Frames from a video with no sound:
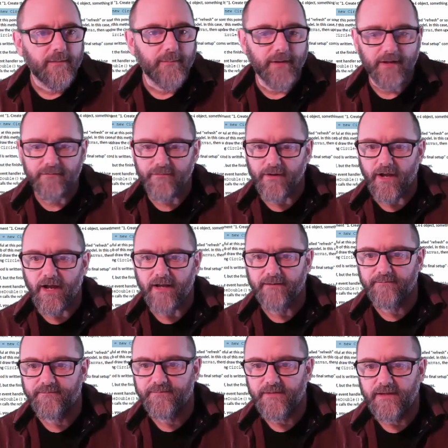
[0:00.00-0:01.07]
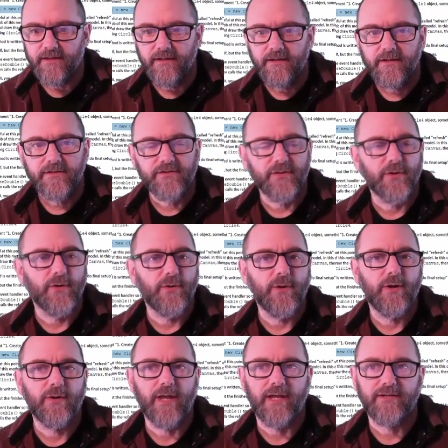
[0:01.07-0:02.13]
but I forgot. So
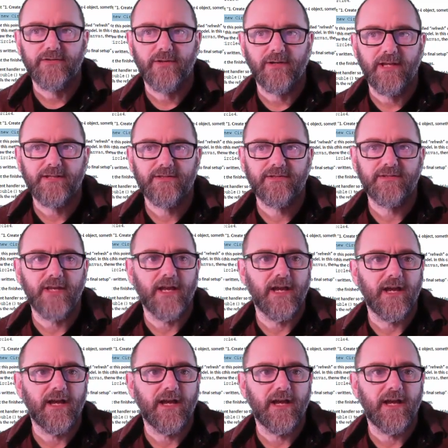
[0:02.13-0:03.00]
okay, so let's